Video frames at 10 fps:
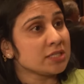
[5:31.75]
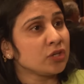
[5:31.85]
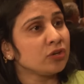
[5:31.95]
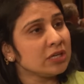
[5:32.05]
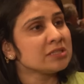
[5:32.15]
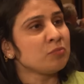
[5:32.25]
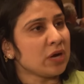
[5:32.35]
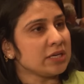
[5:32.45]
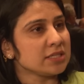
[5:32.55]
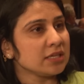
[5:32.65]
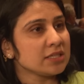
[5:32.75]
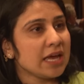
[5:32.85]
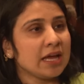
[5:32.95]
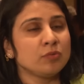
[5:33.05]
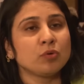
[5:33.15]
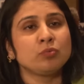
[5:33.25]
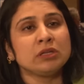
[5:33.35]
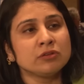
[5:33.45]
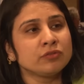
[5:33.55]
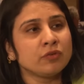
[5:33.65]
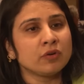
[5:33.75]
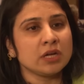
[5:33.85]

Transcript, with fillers: Security is a mindset, and what we look for